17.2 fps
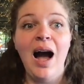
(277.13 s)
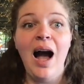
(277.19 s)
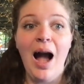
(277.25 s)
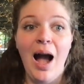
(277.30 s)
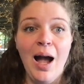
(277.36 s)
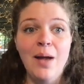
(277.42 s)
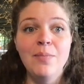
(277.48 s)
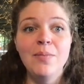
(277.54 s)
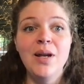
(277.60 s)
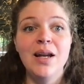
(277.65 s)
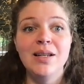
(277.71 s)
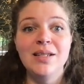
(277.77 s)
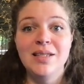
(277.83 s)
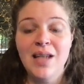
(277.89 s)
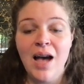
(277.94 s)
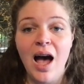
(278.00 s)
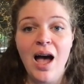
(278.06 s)
I'm
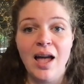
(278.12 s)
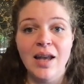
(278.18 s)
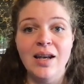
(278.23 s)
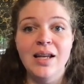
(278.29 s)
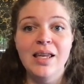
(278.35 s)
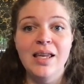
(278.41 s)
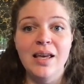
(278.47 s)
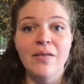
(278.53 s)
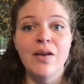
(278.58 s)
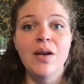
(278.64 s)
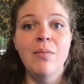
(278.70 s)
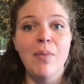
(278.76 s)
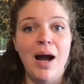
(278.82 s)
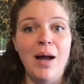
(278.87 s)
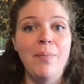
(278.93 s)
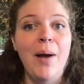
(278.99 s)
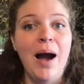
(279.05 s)
done giving
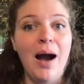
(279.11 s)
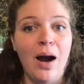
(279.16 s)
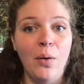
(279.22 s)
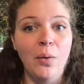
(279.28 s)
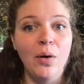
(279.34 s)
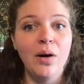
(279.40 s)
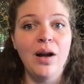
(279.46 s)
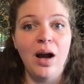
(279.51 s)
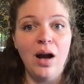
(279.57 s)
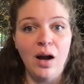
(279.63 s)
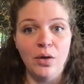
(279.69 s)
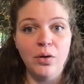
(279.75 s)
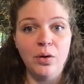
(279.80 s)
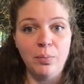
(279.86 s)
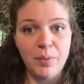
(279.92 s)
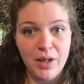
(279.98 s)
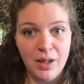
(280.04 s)
my power to
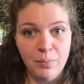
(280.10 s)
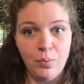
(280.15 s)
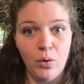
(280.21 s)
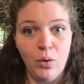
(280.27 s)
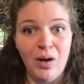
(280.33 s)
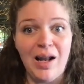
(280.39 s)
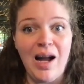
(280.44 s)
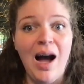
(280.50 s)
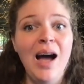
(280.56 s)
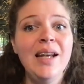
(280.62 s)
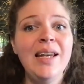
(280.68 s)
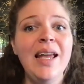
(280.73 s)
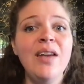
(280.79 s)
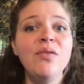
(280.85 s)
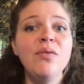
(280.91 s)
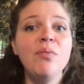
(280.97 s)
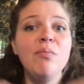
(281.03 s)
other people. God
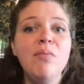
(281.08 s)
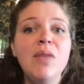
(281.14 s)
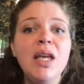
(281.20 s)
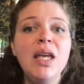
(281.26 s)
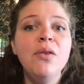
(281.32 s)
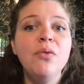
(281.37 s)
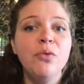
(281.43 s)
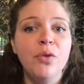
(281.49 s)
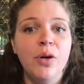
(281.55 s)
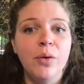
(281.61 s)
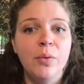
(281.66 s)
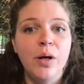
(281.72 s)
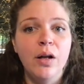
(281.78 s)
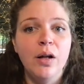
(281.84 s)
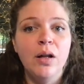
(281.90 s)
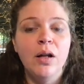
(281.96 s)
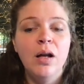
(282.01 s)
gave me free
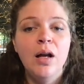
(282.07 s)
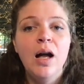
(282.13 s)
will.